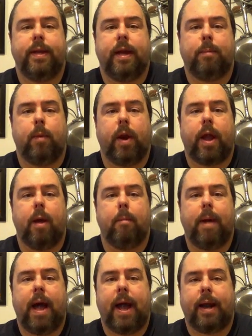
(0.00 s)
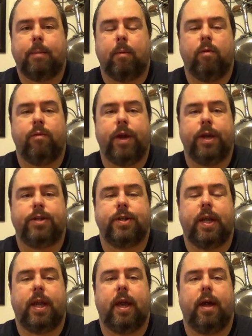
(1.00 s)
and then I'm going to come back and I'm going to finish
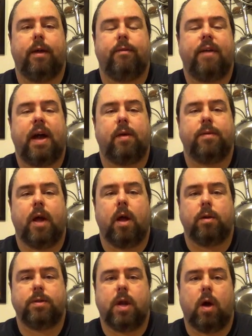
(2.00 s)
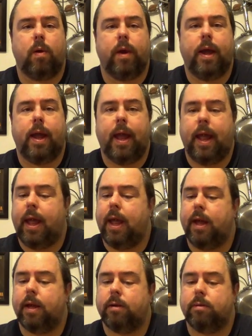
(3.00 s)
the final thoughts on it
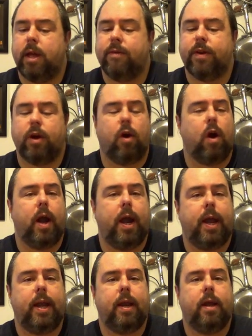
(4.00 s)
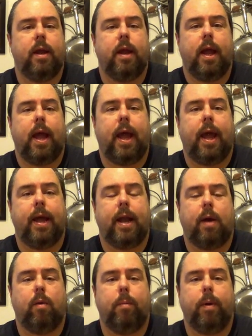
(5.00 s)
and give it a grade,
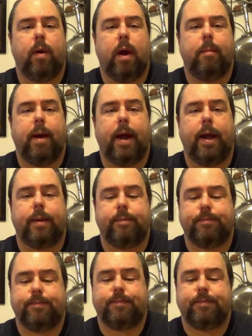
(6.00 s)
and I will be right back.